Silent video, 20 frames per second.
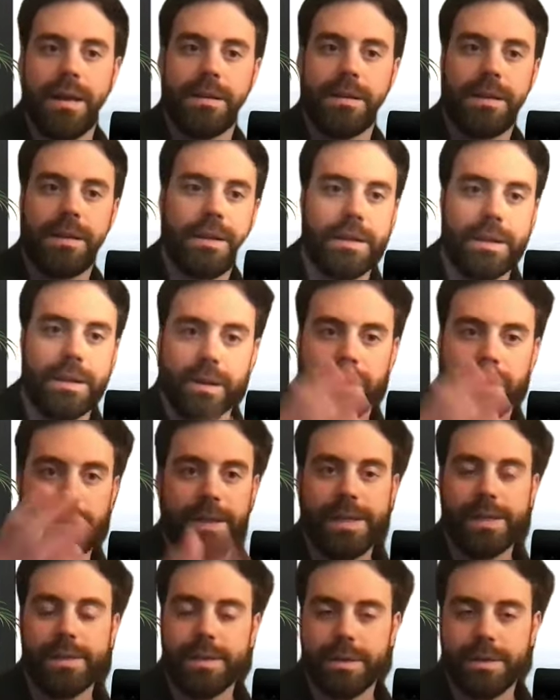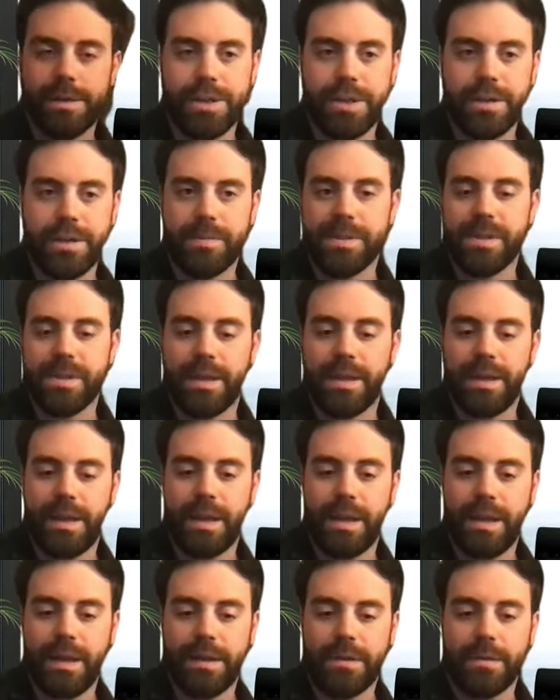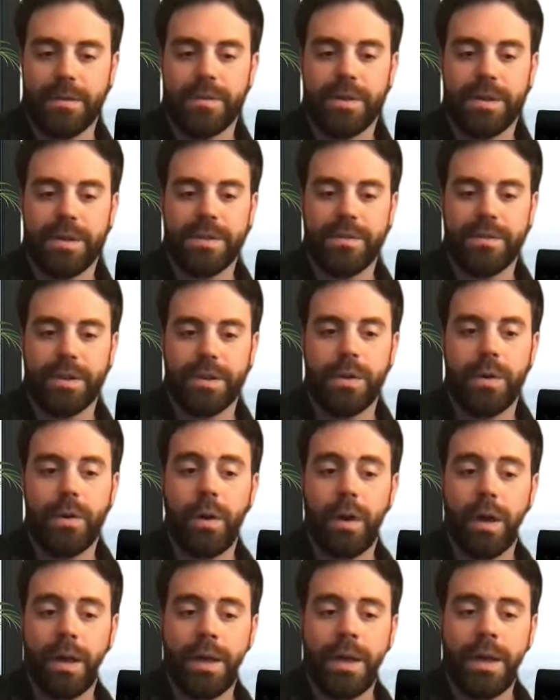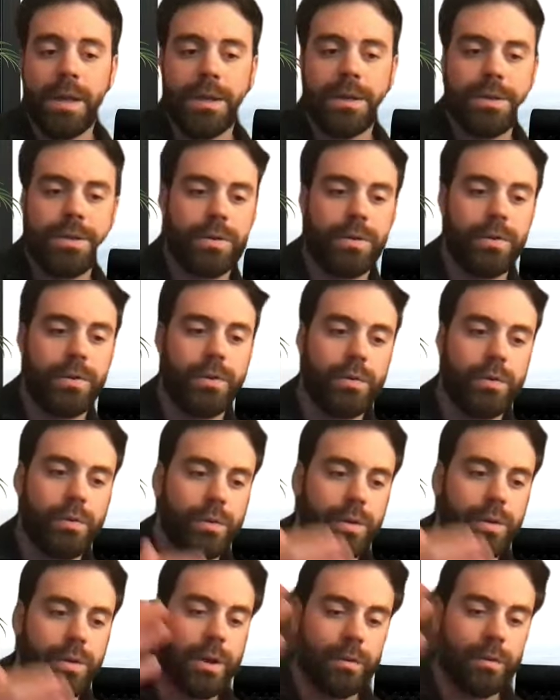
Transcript: the early internships at University of Illinois to,